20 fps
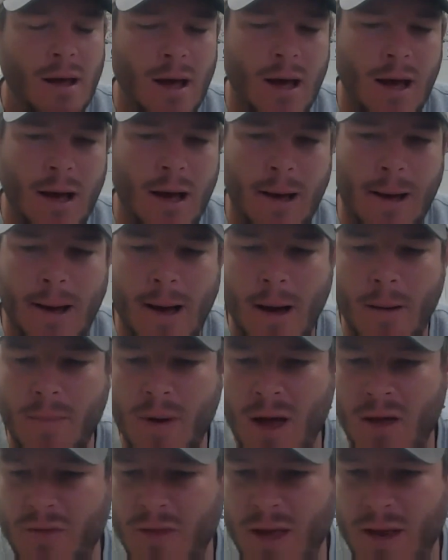Um,
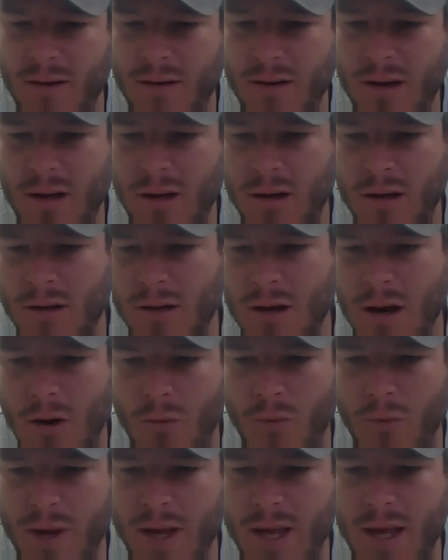and then you
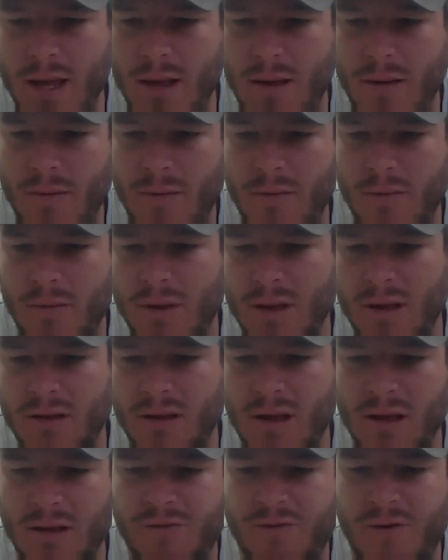know, we
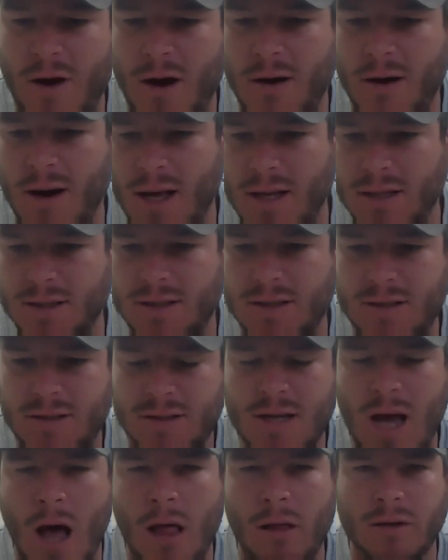as far as
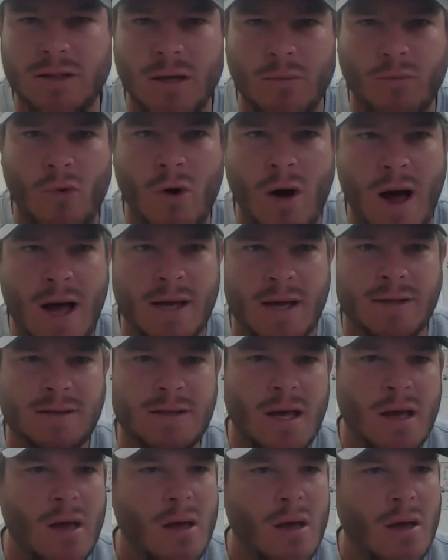scholarship wise